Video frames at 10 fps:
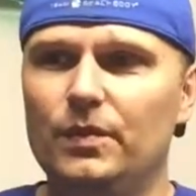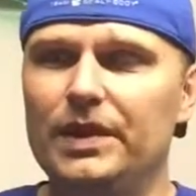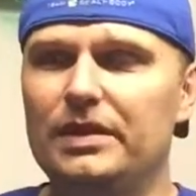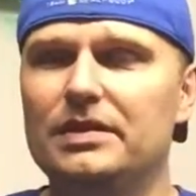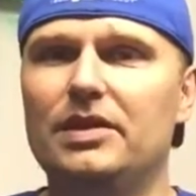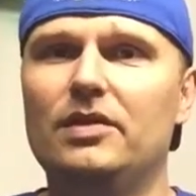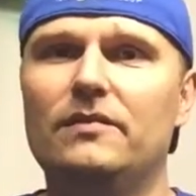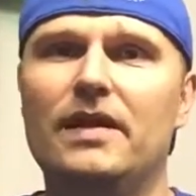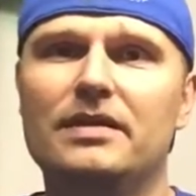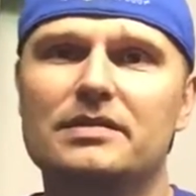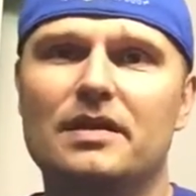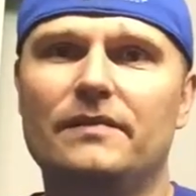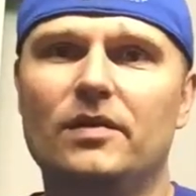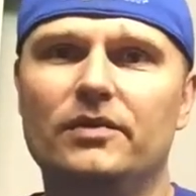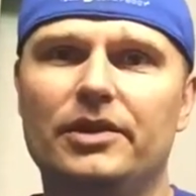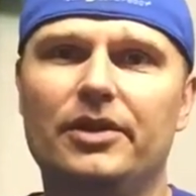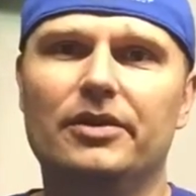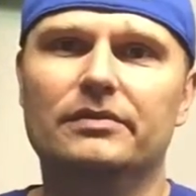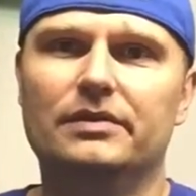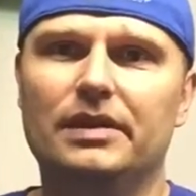we continue to find stuff over
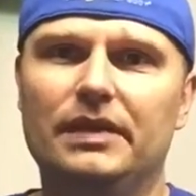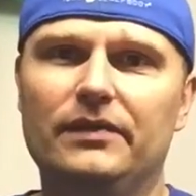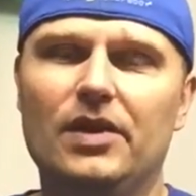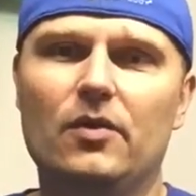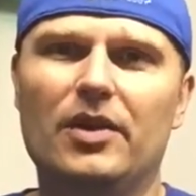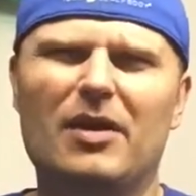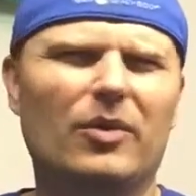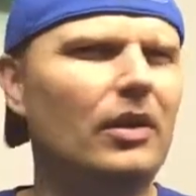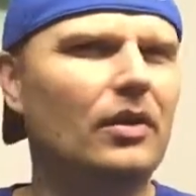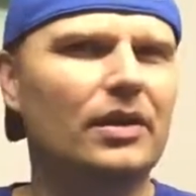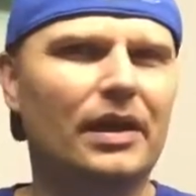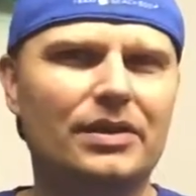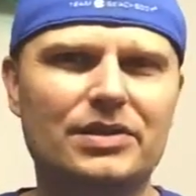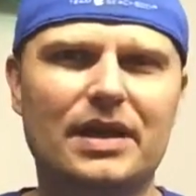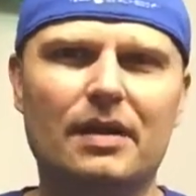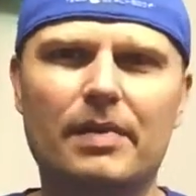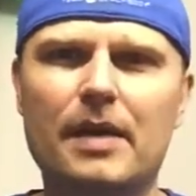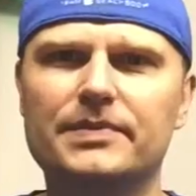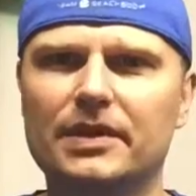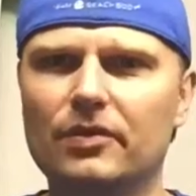here, even though we're not really looking. It just kind of
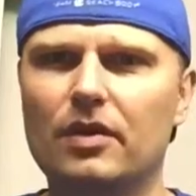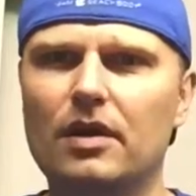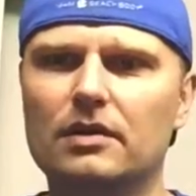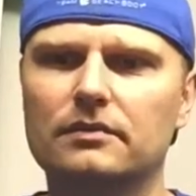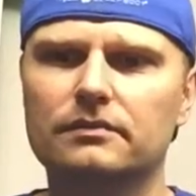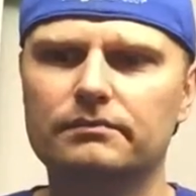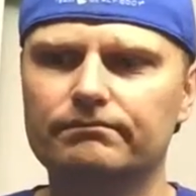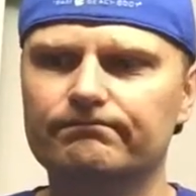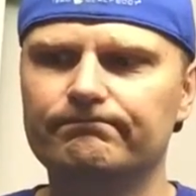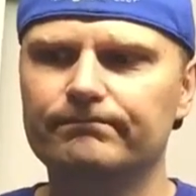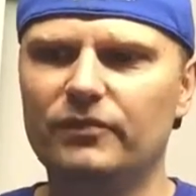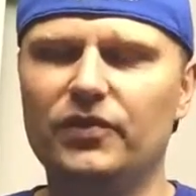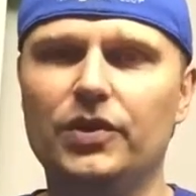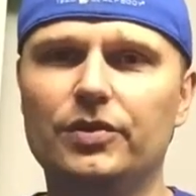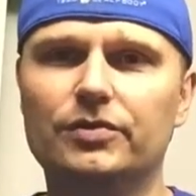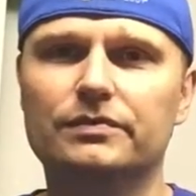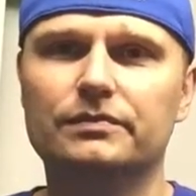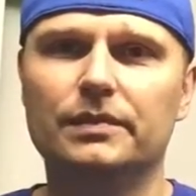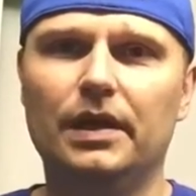pops into our view.